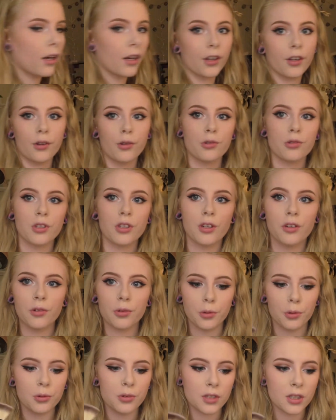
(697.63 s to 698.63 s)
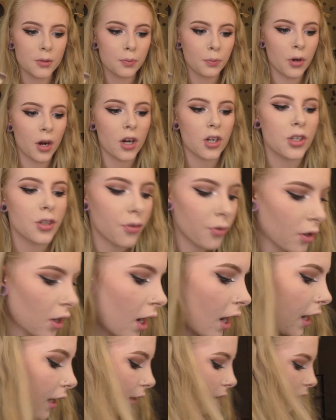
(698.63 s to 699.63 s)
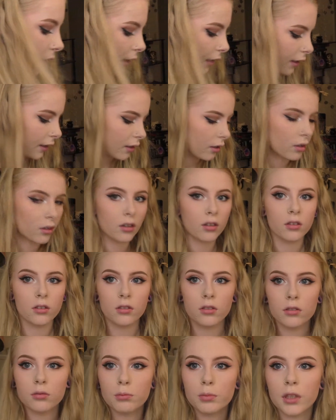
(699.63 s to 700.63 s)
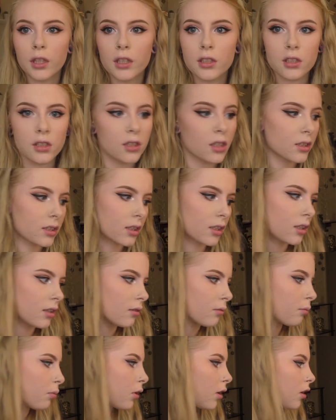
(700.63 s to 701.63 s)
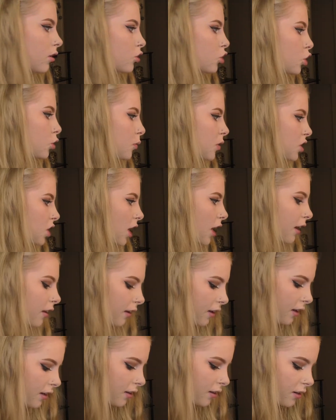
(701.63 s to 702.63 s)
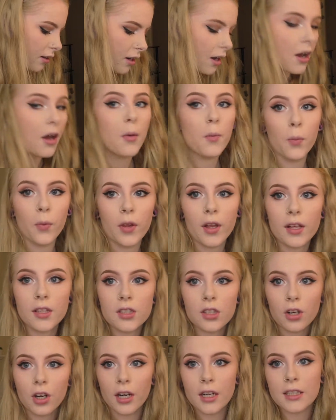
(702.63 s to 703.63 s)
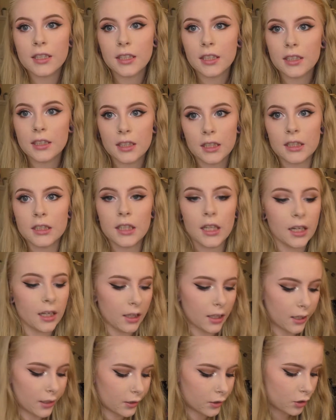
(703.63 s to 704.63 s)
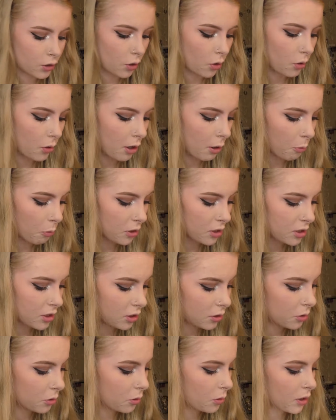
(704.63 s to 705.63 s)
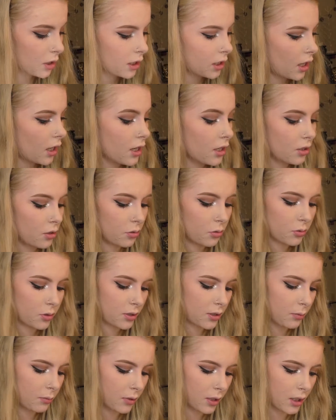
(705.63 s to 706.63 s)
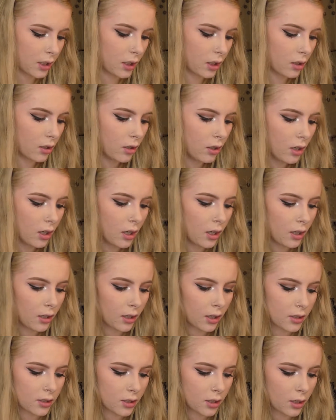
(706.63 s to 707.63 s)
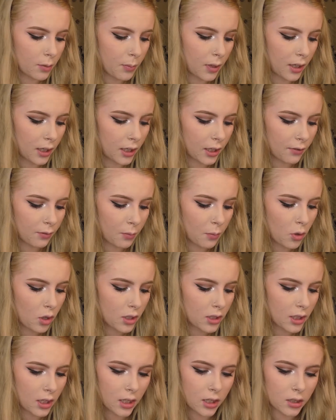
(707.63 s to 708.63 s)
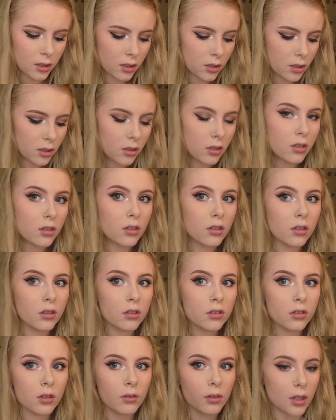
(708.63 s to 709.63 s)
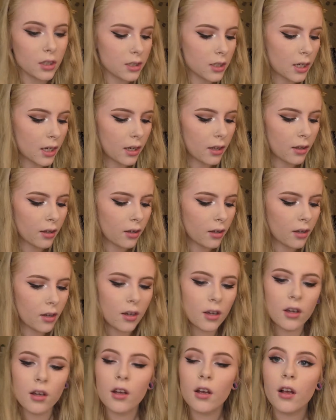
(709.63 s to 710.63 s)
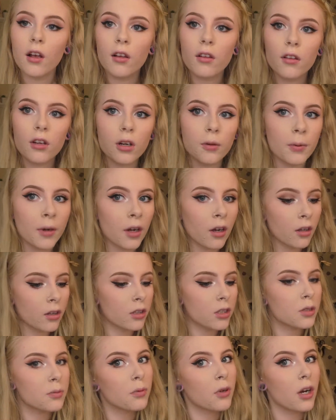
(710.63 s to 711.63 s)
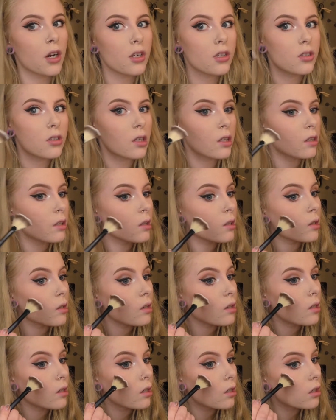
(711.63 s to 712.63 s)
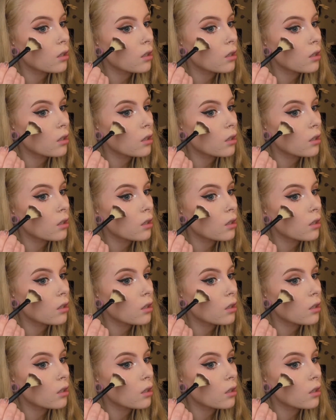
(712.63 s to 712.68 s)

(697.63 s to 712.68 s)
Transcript: I usually don't use this brush for highlighting because it doesn't put on too much highlight, but that's a crazy intense highlight, so I want to not use something that's going to make it even more intense. So I'm going to take a little bit on this brush and then